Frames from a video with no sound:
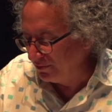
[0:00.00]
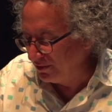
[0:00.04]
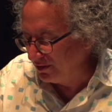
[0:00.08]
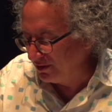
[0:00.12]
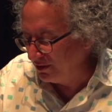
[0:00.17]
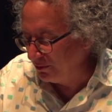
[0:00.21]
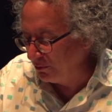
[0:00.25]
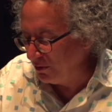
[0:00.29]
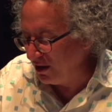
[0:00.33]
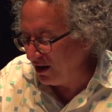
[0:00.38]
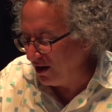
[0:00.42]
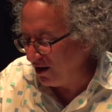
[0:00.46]

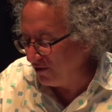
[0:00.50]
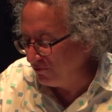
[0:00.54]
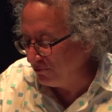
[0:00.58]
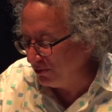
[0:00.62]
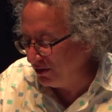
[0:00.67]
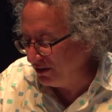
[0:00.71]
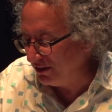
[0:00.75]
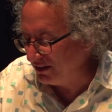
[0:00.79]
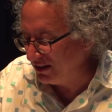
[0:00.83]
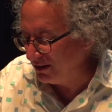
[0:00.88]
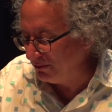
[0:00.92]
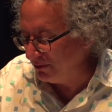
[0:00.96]
The way I have put
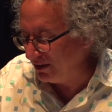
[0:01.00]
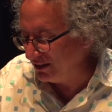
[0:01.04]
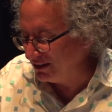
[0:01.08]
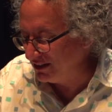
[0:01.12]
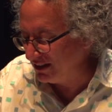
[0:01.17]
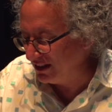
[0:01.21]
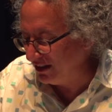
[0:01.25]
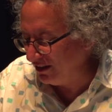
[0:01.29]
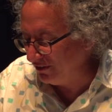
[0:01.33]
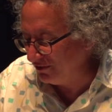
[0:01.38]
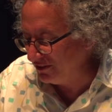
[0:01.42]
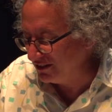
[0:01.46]
it to
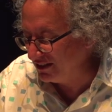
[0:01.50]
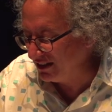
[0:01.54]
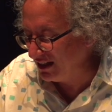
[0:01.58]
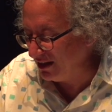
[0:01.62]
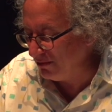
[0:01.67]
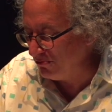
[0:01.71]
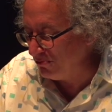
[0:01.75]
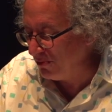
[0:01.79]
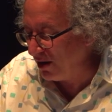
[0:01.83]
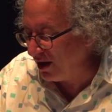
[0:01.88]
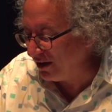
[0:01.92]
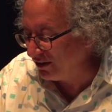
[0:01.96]
myself is
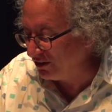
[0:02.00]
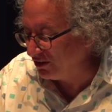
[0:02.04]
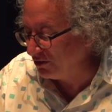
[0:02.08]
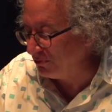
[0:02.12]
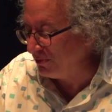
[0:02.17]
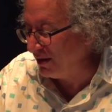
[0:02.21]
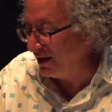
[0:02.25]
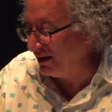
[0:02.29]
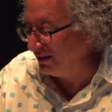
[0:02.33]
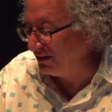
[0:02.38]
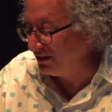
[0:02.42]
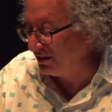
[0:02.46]
that modern
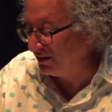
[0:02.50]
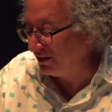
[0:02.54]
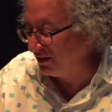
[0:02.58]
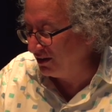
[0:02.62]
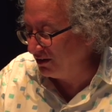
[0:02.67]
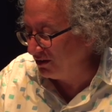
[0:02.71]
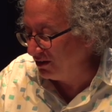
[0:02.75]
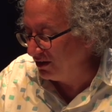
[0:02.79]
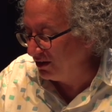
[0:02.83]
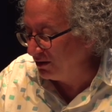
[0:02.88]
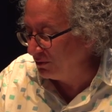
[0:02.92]
painting